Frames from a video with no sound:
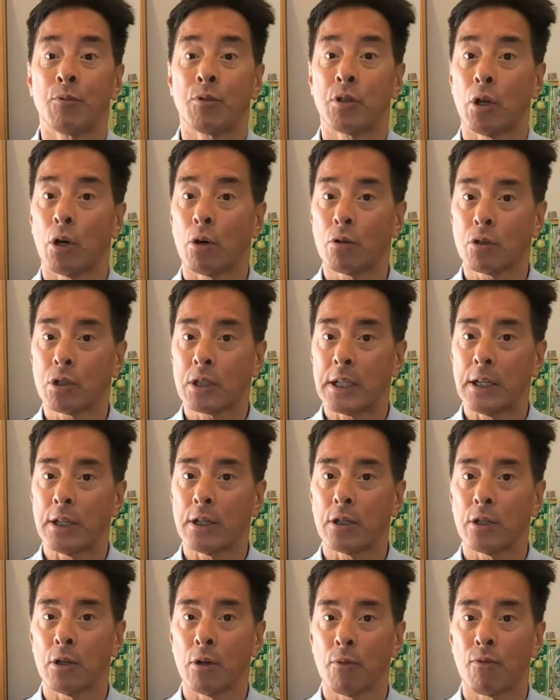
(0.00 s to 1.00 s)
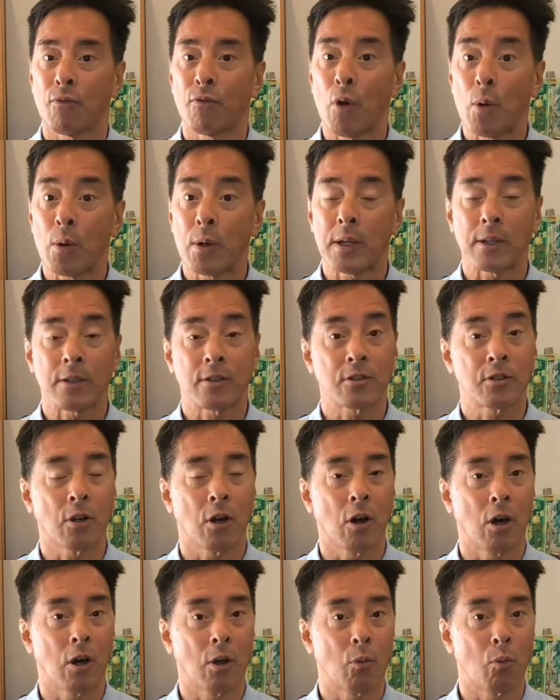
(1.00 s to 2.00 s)
Don't get focused
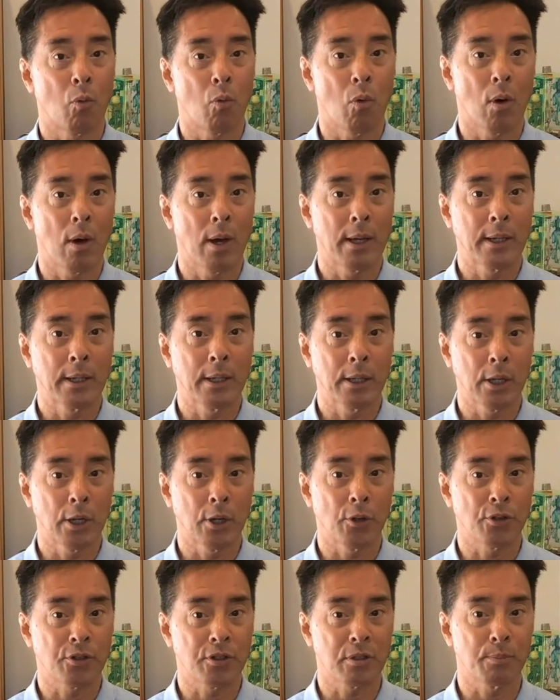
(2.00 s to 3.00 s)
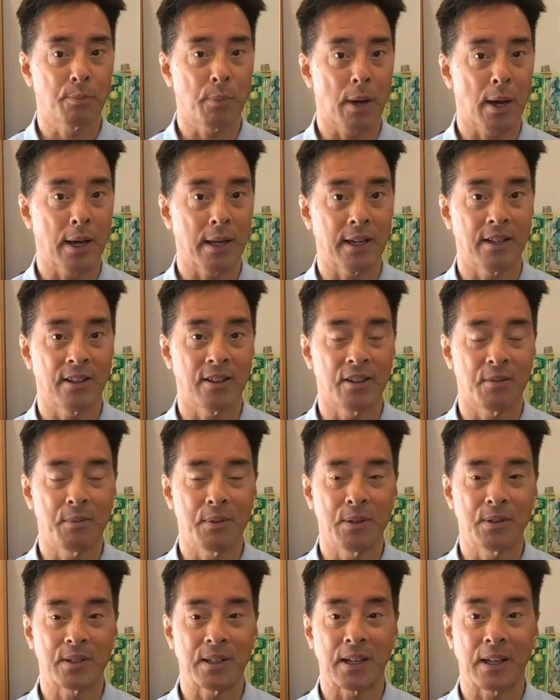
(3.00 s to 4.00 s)
on one little spot in the
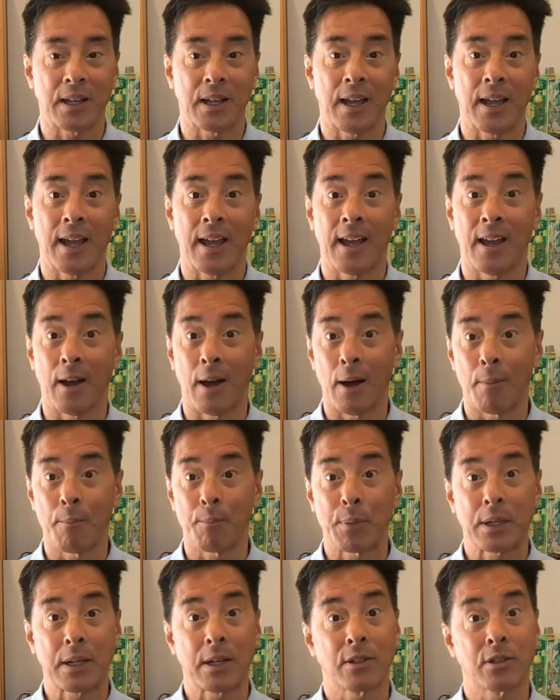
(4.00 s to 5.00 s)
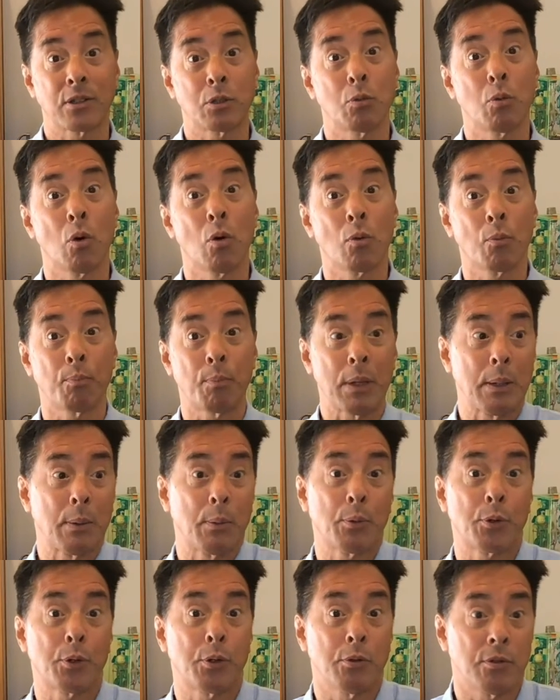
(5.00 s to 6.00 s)
music because you won't be
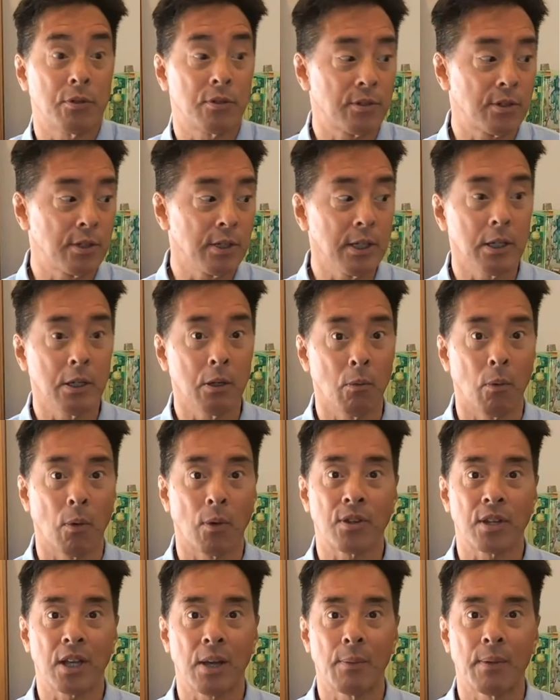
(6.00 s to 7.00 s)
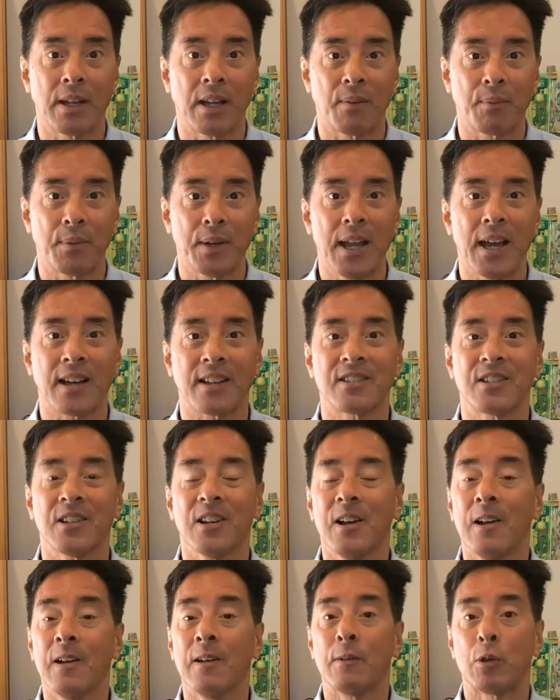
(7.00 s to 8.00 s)
able to see what's coming up next.
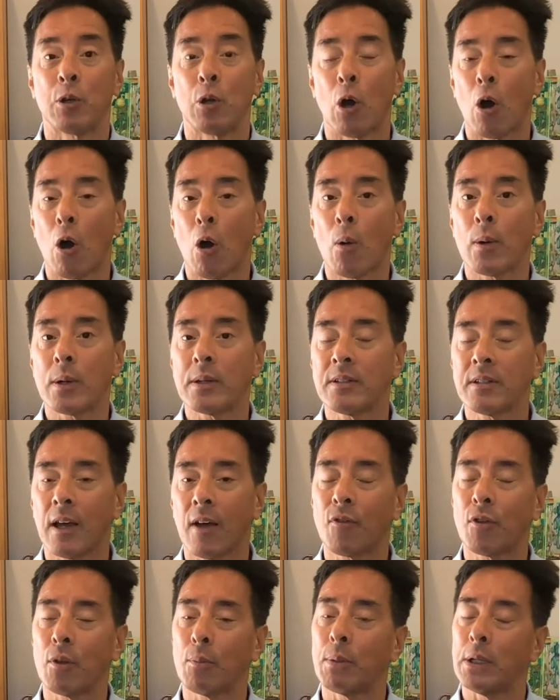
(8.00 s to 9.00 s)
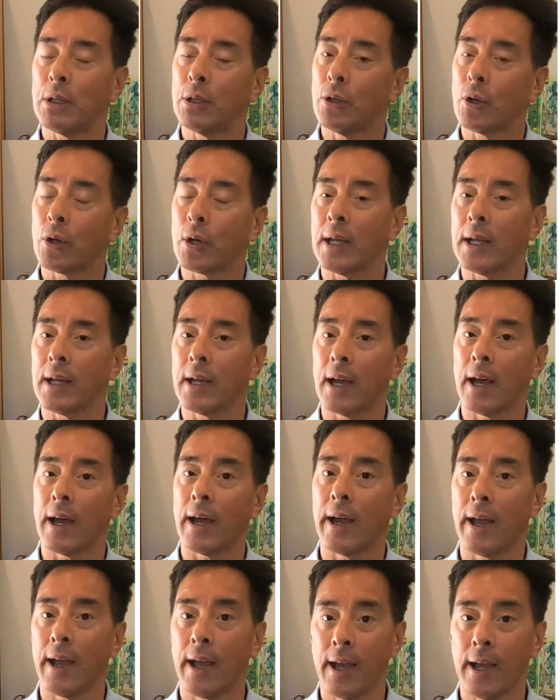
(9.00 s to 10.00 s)
You always have to be looking
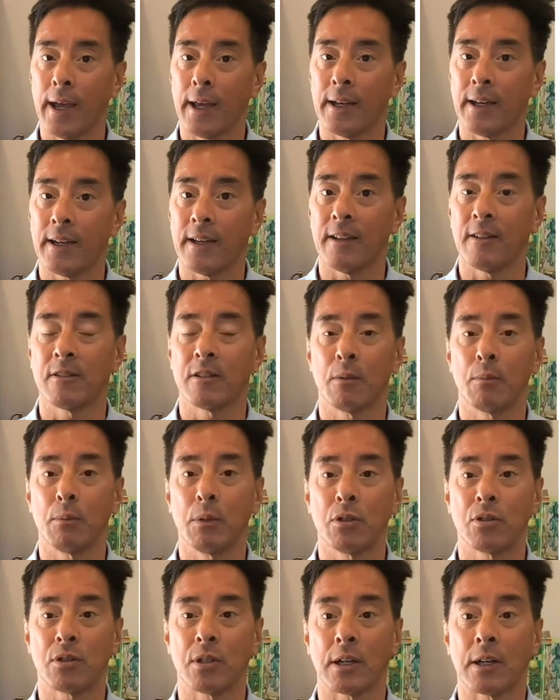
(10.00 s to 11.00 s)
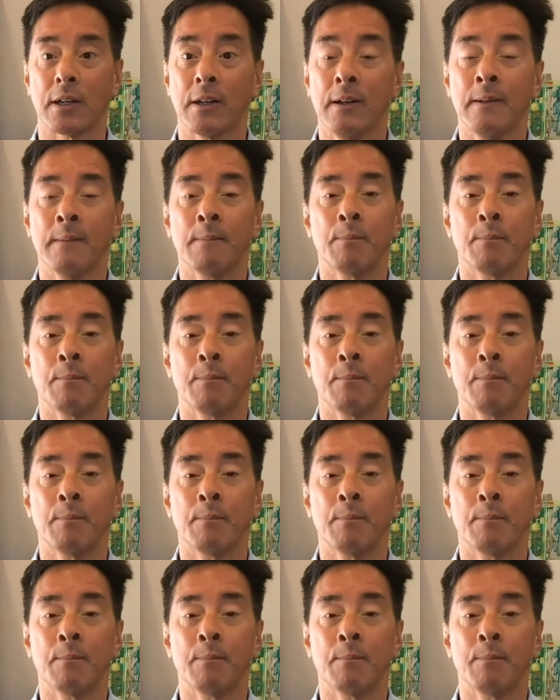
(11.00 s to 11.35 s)
ahead in the music.